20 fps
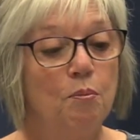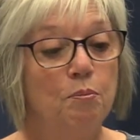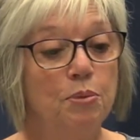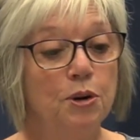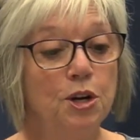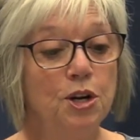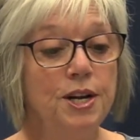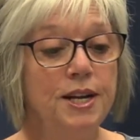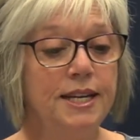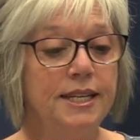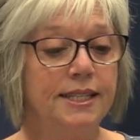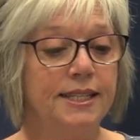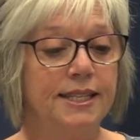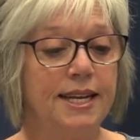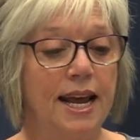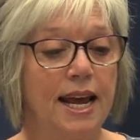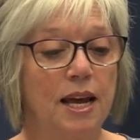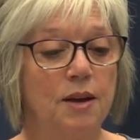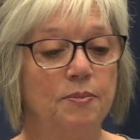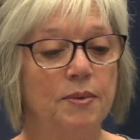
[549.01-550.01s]
Birnie's
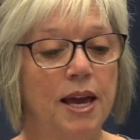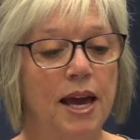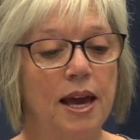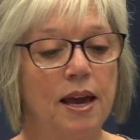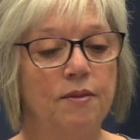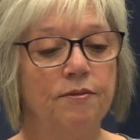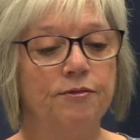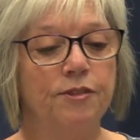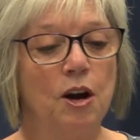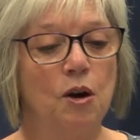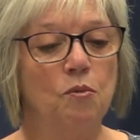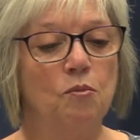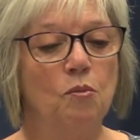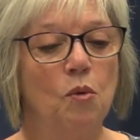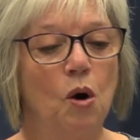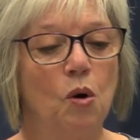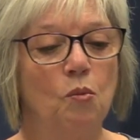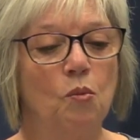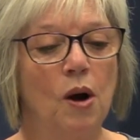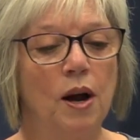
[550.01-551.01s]
name came
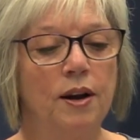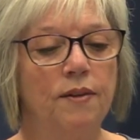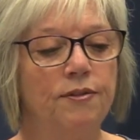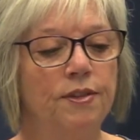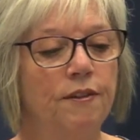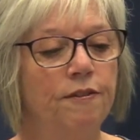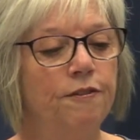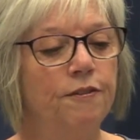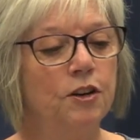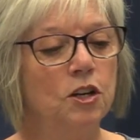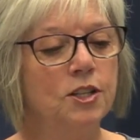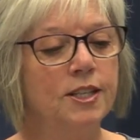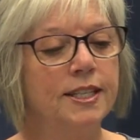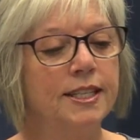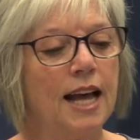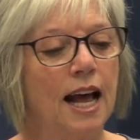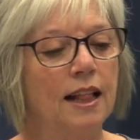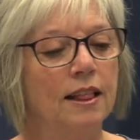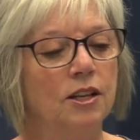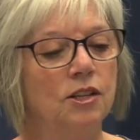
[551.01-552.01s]
from one of the first
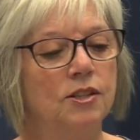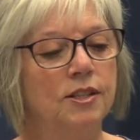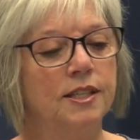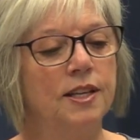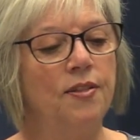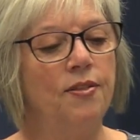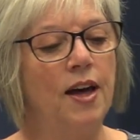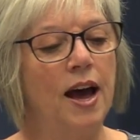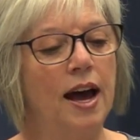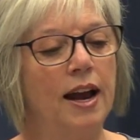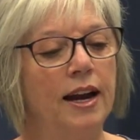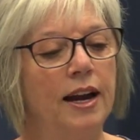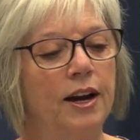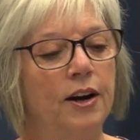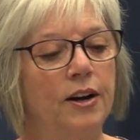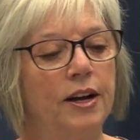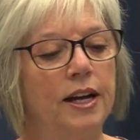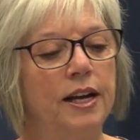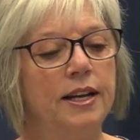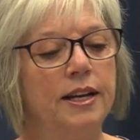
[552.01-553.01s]
settlers in that
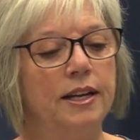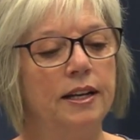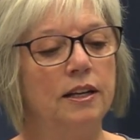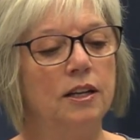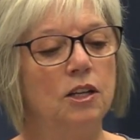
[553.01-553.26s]
area